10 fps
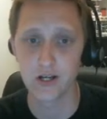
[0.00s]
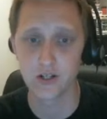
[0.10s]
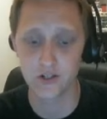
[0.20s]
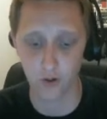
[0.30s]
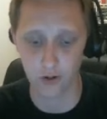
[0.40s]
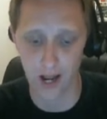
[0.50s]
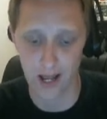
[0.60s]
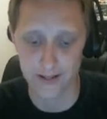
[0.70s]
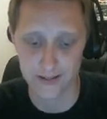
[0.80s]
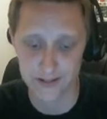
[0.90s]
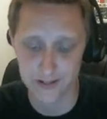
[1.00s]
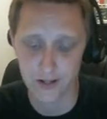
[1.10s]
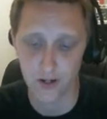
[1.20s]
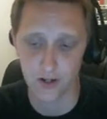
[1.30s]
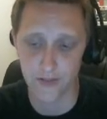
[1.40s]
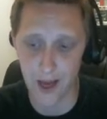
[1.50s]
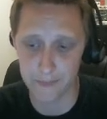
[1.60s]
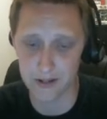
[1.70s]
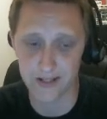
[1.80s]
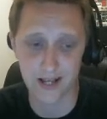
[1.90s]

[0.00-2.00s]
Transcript: So guys, that being